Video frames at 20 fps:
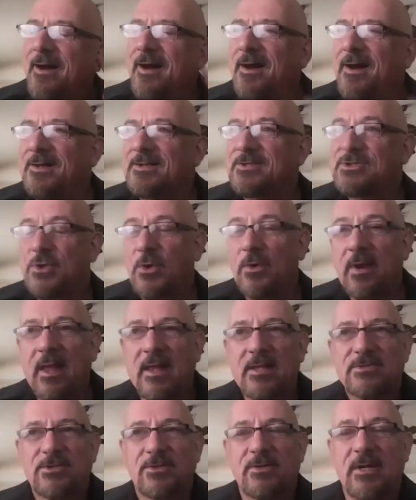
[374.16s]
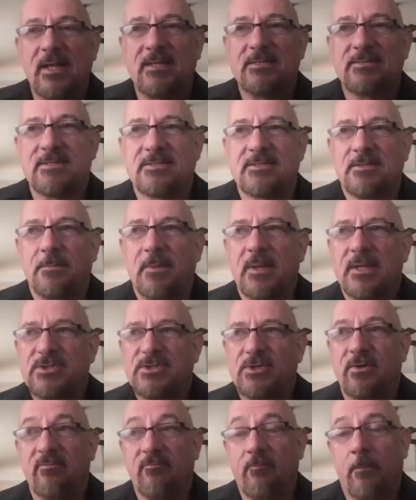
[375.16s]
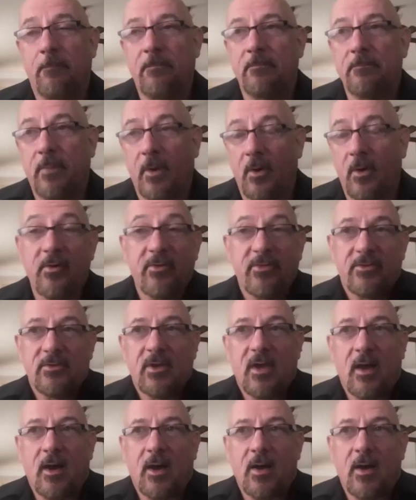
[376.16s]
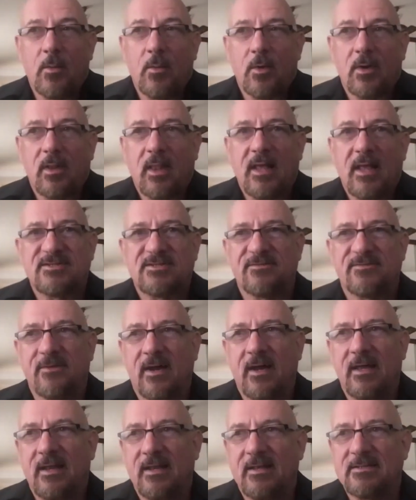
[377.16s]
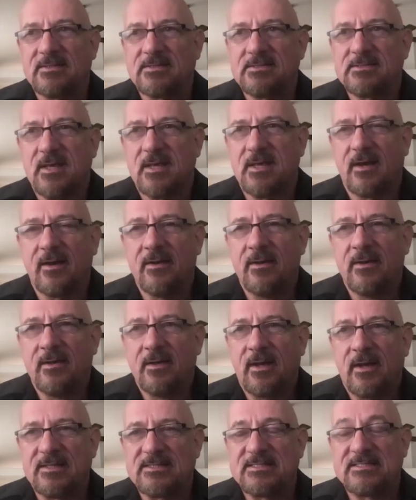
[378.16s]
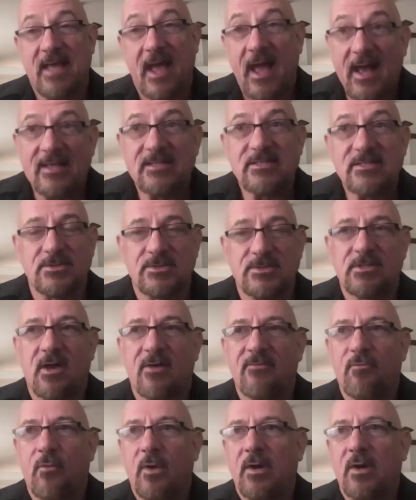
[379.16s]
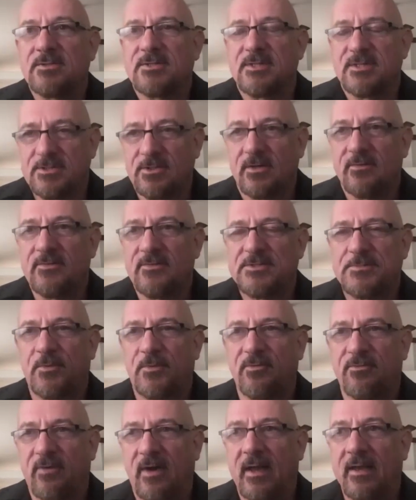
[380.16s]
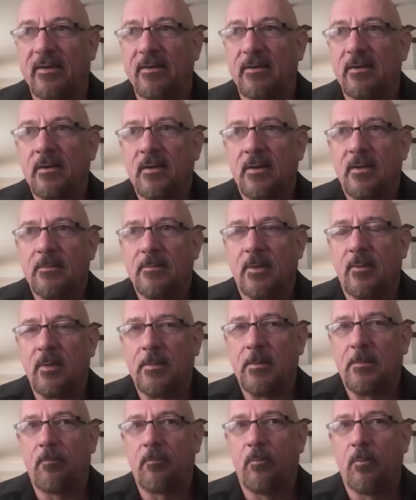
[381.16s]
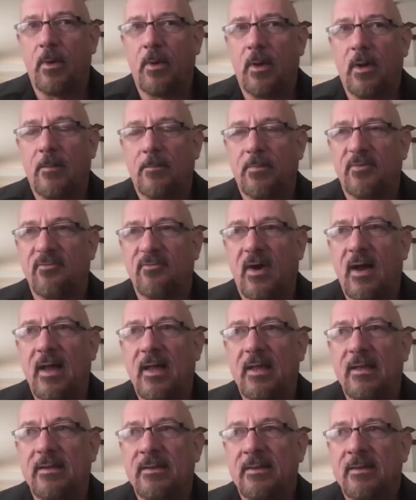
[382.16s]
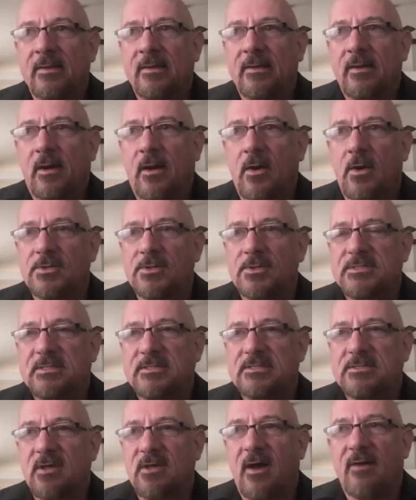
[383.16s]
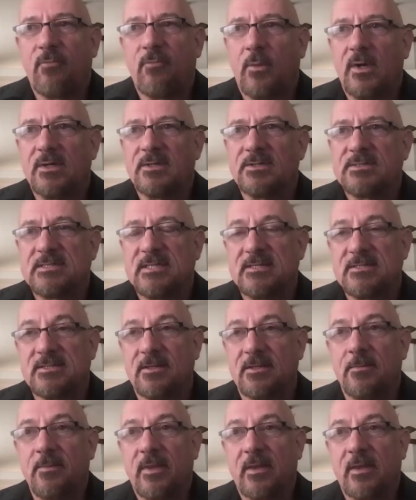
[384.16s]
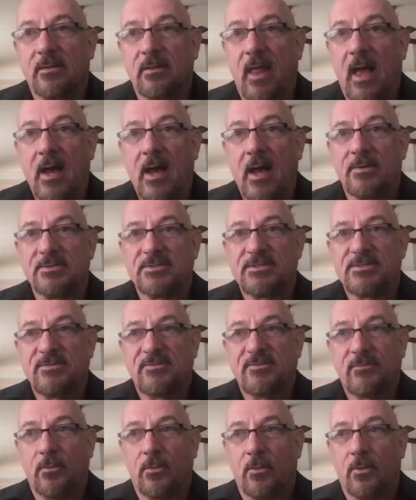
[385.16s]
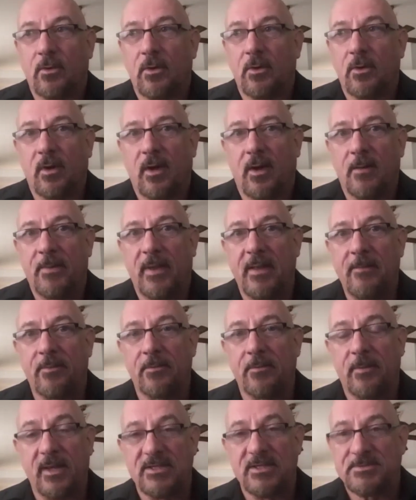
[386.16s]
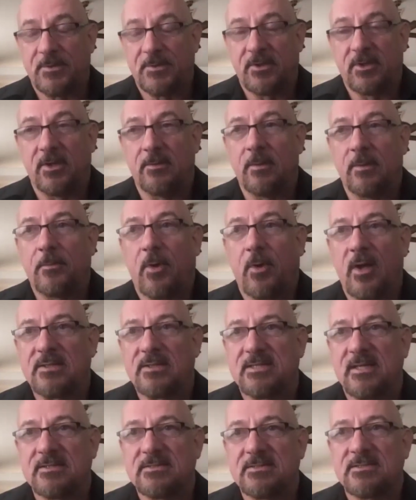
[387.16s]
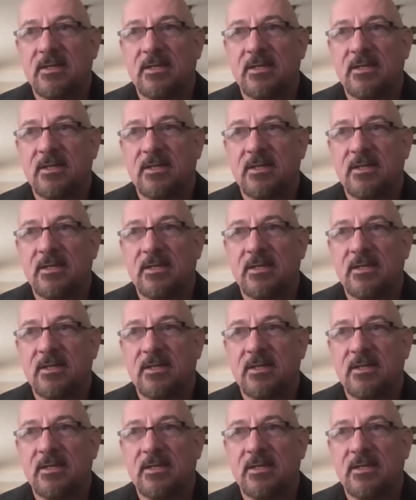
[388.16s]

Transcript: Short answer is it's a mixture of both. We're classified as a SaaS, or software as a service provider, but we provide a hosted software system that allows for a paper-based procurement process